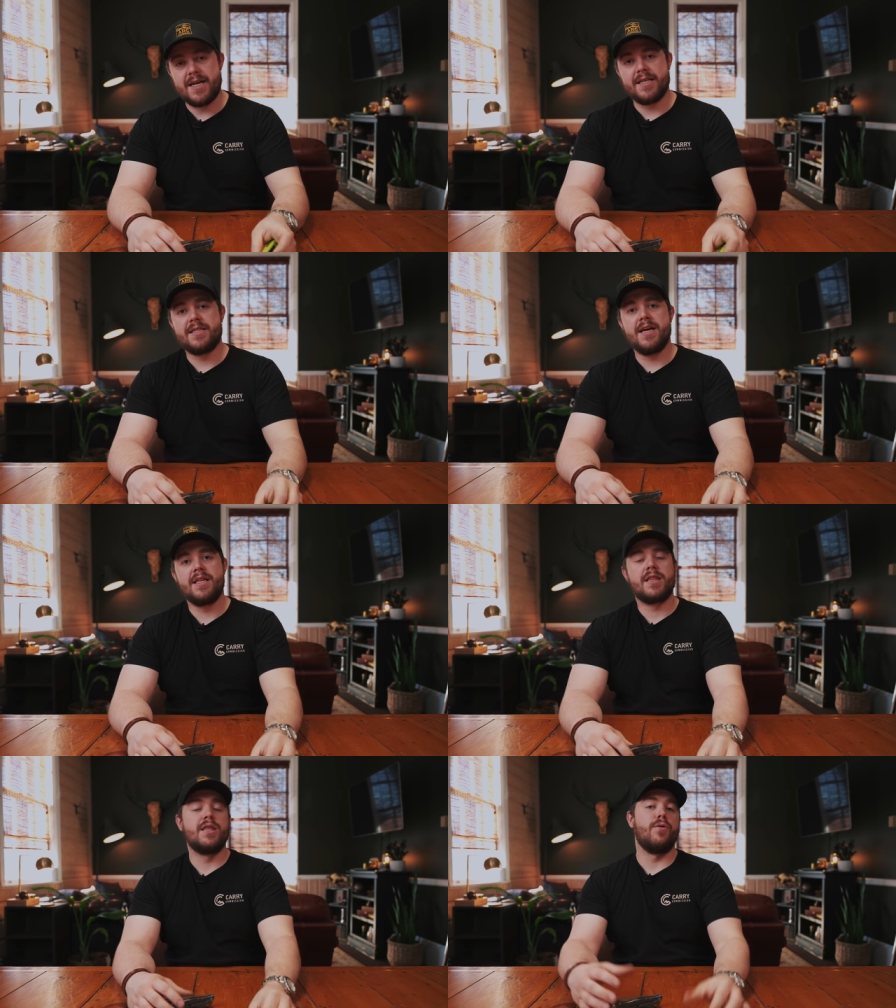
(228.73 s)
not to say
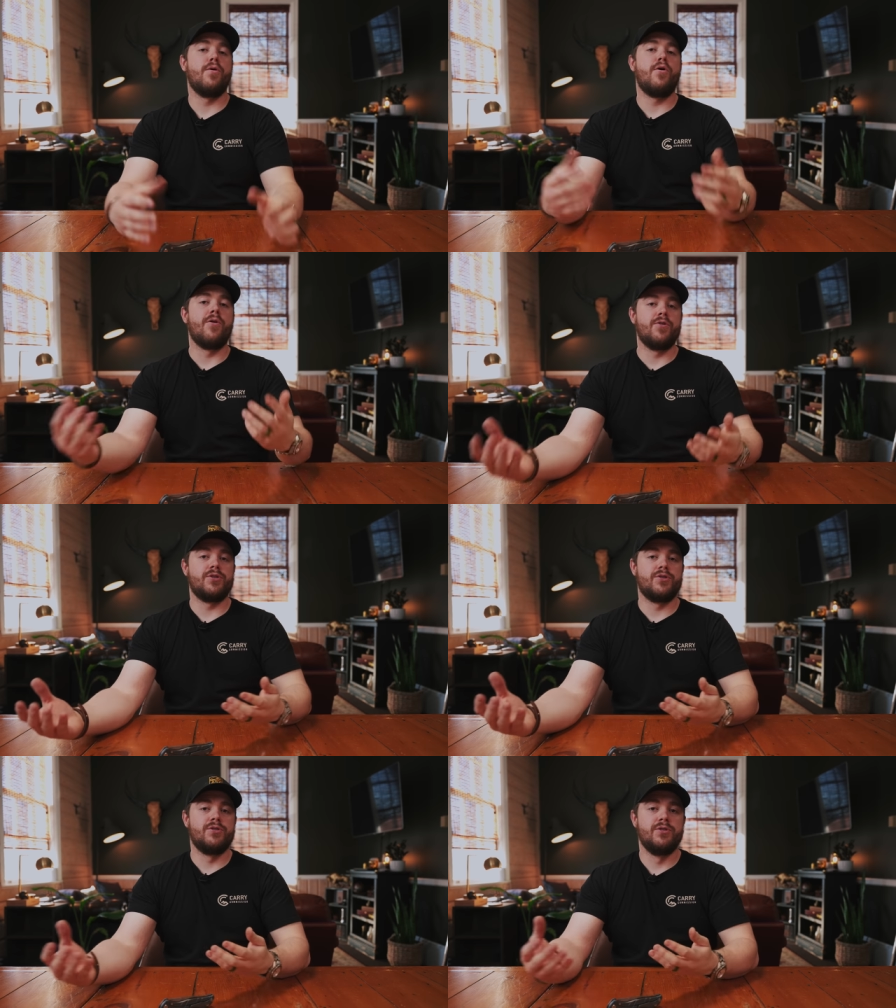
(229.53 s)
that there
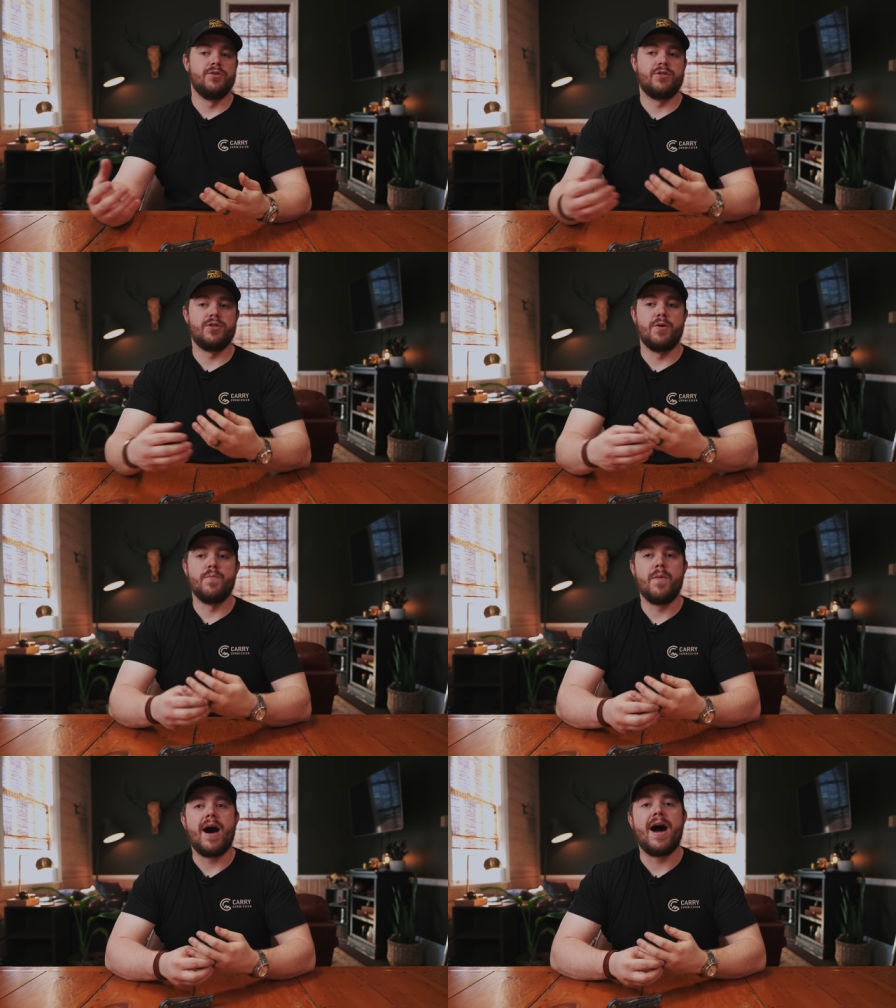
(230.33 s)
aren't
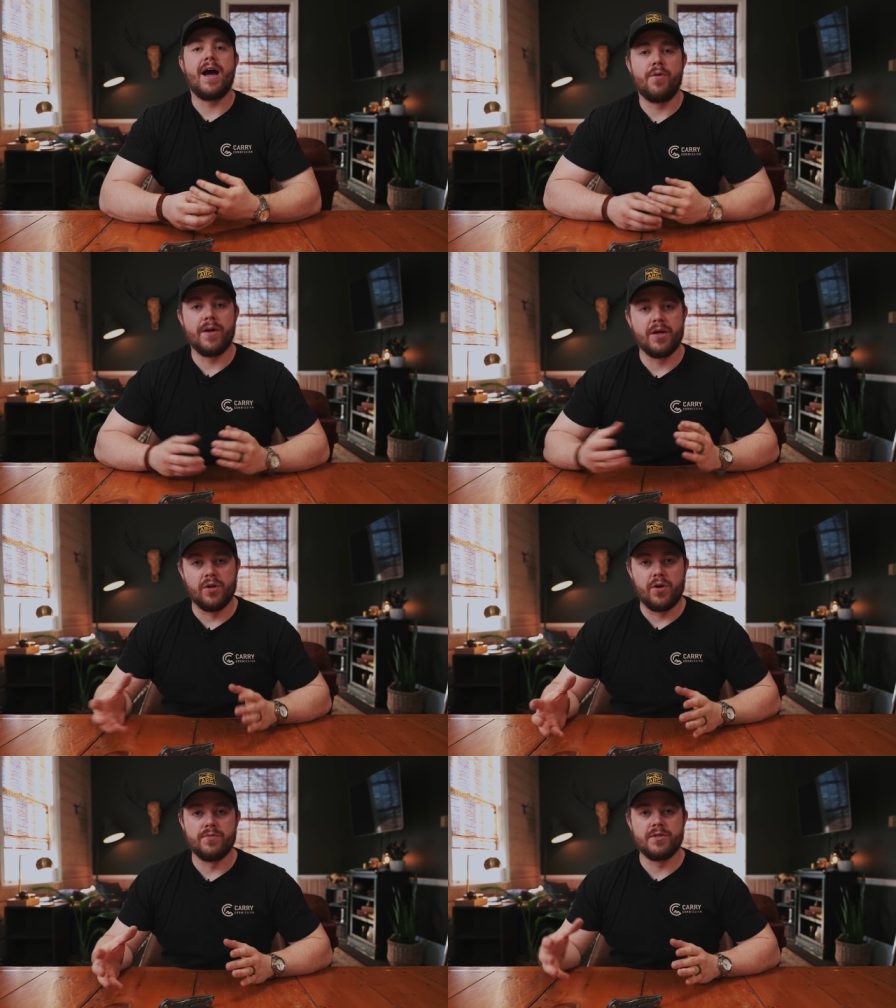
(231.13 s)
some higher end
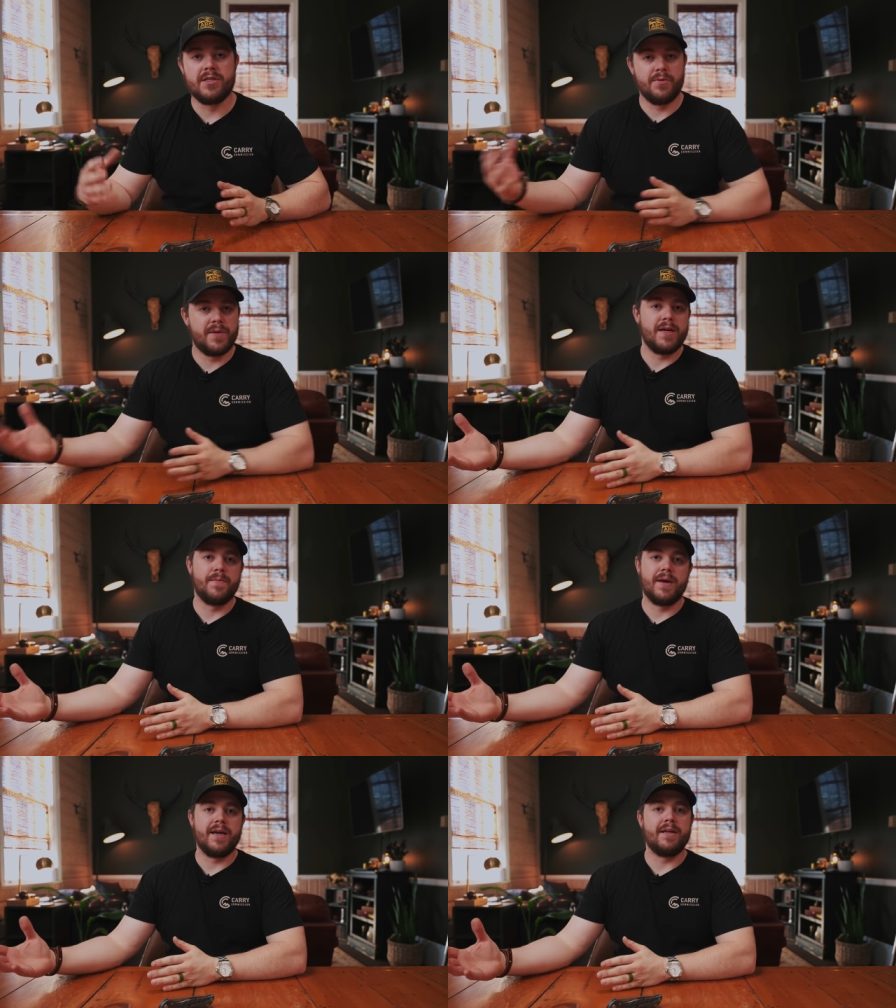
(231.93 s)
clones that are
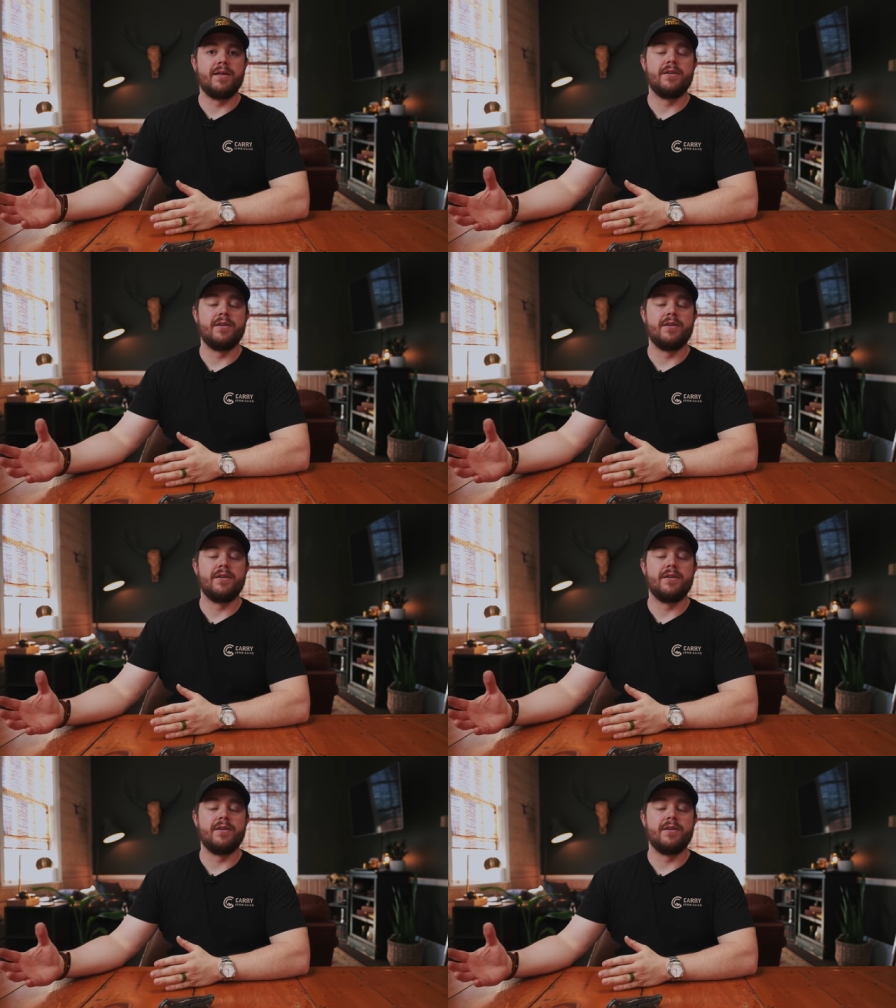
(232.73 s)
being made.